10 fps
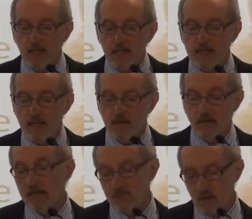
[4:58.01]
Is that,
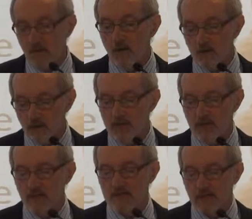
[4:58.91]
and overall
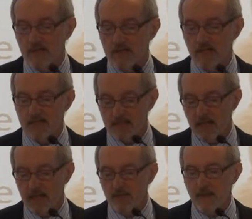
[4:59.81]
gender studies has,
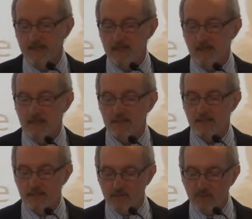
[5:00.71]
and then men's studies
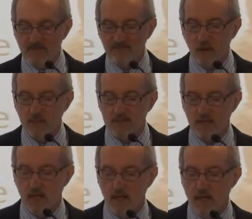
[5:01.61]
has really
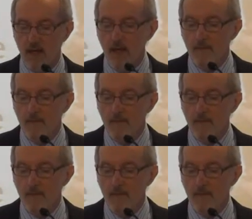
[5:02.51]
focused on it.